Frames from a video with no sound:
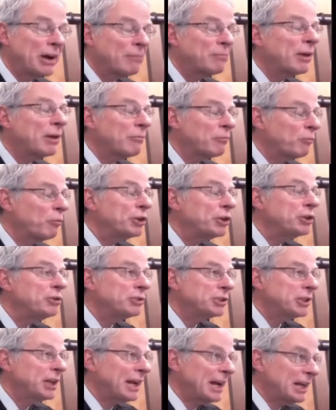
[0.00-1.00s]
so I- when you
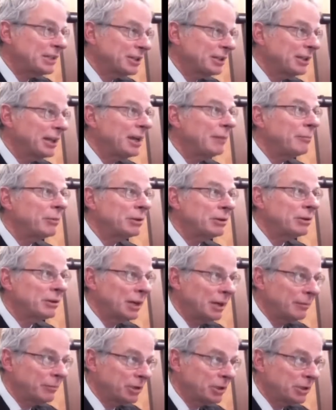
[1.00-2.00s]
say as a layman,
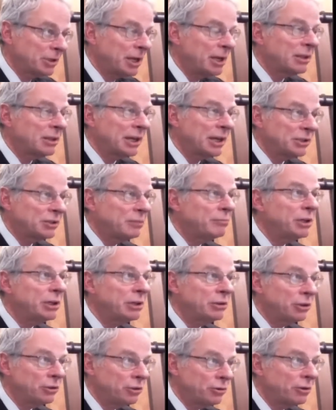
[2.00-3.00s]
I'm going to take that to
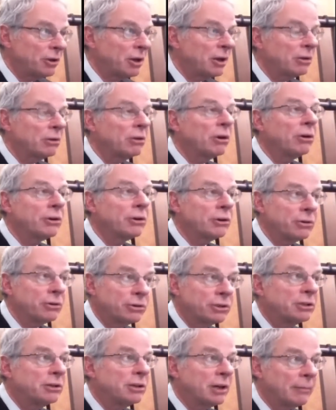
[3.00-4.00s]
mean that you're not a lawyer
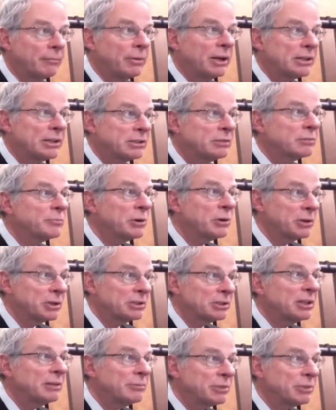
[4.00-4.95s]
and did not pass the bar exam.